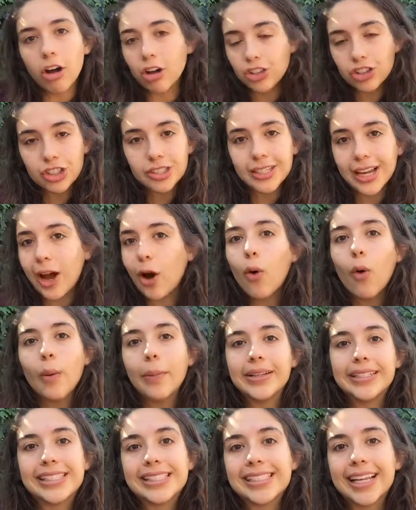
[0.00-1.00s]
I'll just stay at
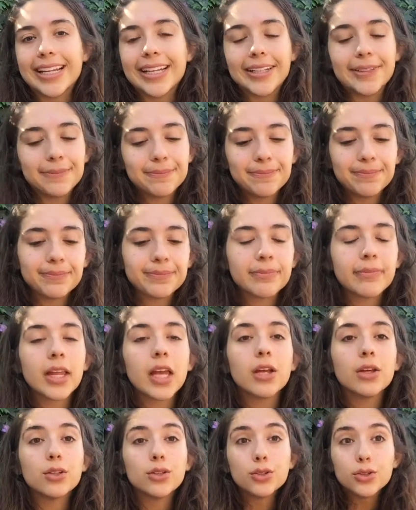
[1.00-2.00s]
home and study.
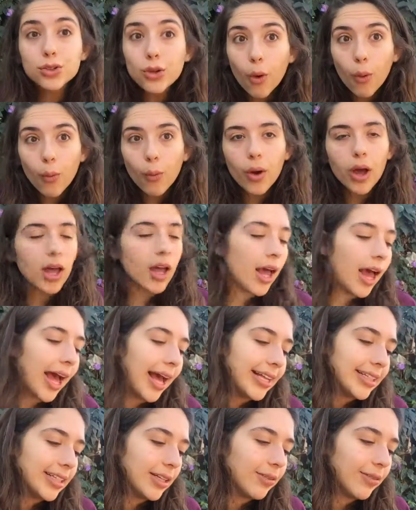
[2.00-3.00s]
So
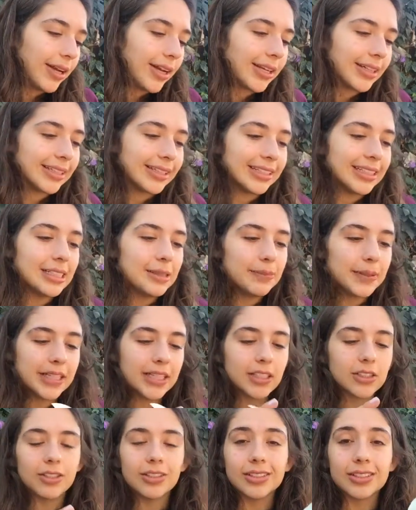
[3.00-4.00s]
I did write a list
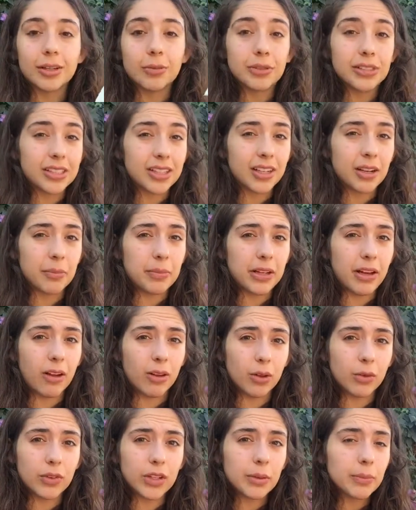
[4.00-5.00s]
because or else I was gonna be
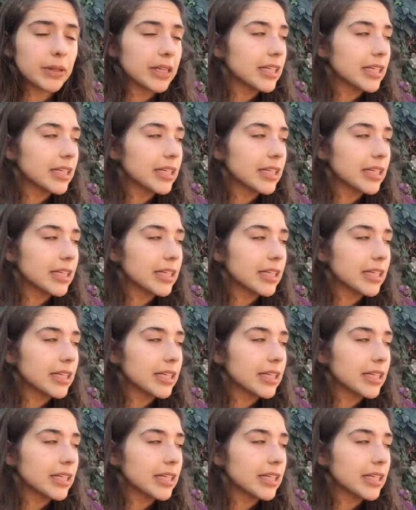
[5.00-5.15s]
all over the